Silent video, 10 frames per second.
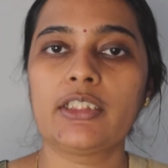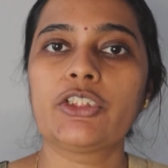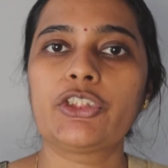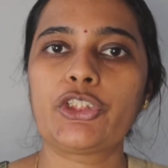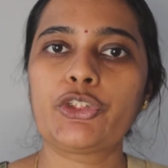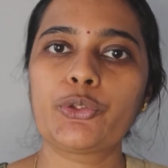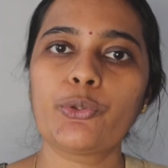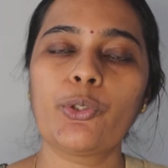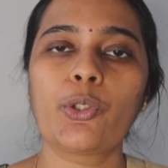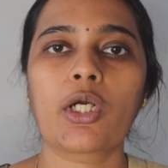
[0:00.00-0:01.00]

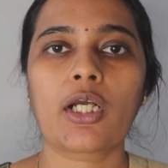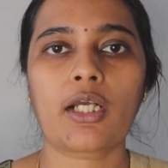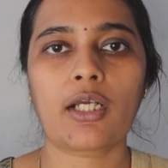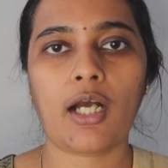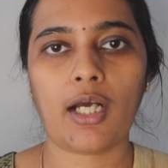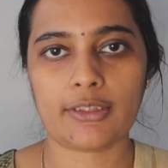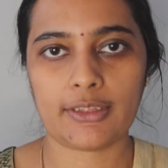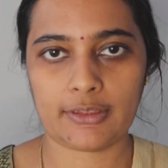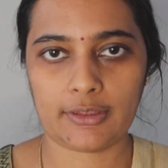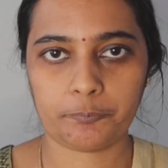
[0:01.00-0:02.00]
Shishu
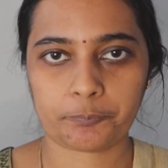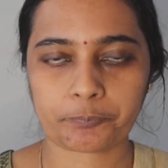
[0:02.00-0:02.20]
Khadati.